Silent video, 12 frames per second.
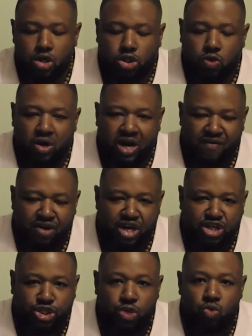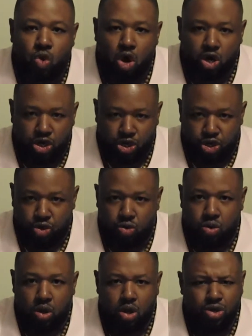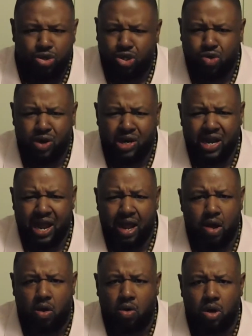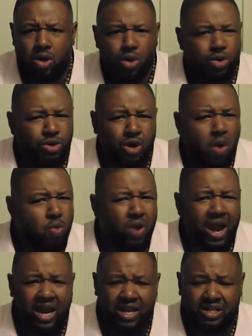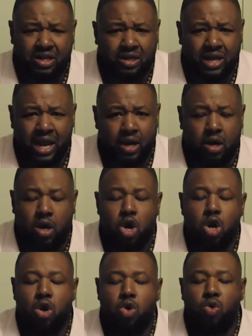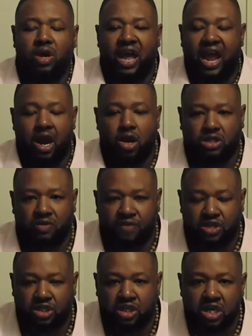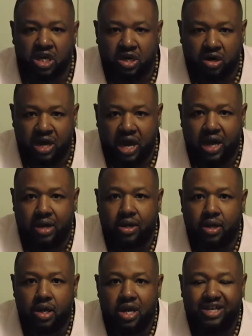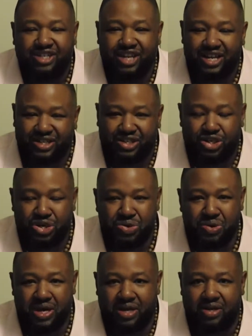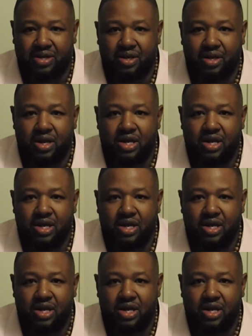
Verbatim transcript: So, whatever it is you want to do, do it now. Don't wait until later. Who cares if it's good or not? Just do it.